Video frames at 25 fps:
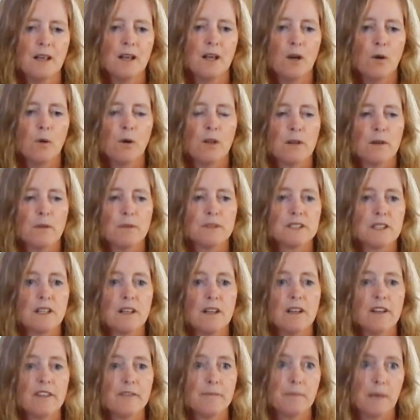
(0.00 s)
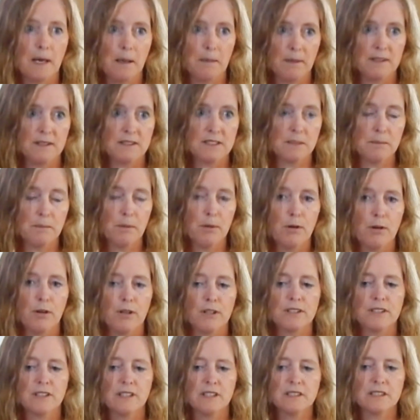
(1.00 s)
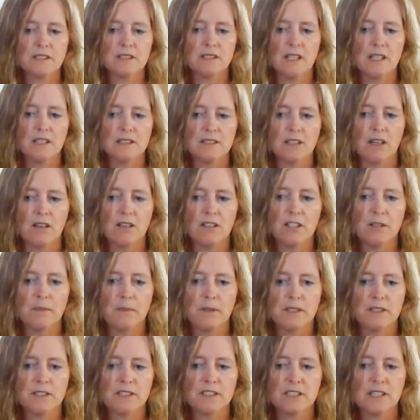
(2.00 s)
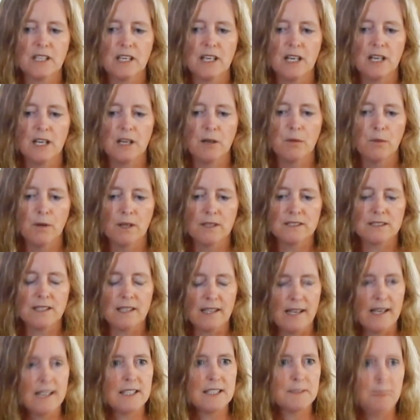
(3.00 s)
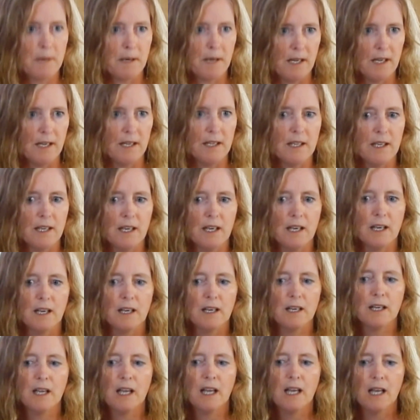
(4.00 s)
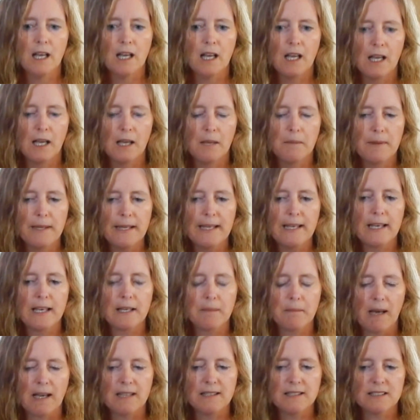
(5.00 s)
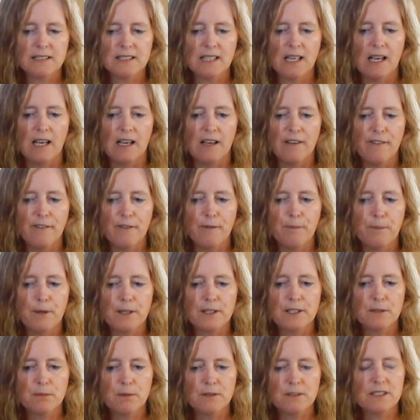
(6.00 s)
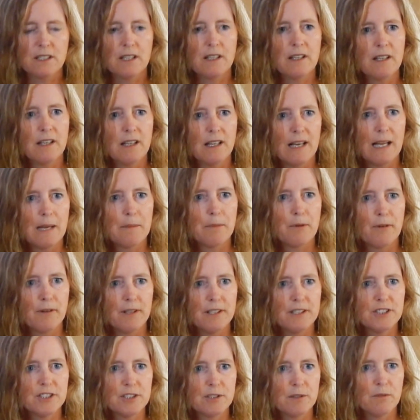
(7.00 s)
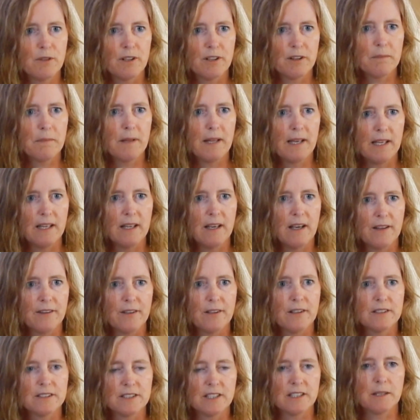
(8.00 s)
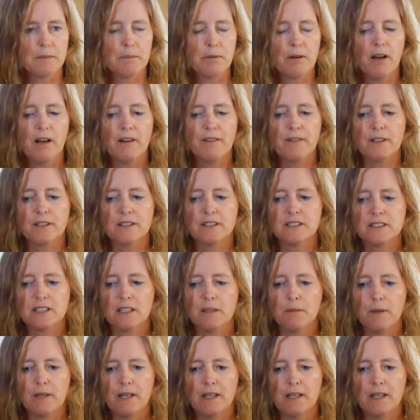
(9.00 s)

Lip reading: Well, there was a lot of public support. This document was led by me and my staff, but it was done in collaboration with many others in the province. And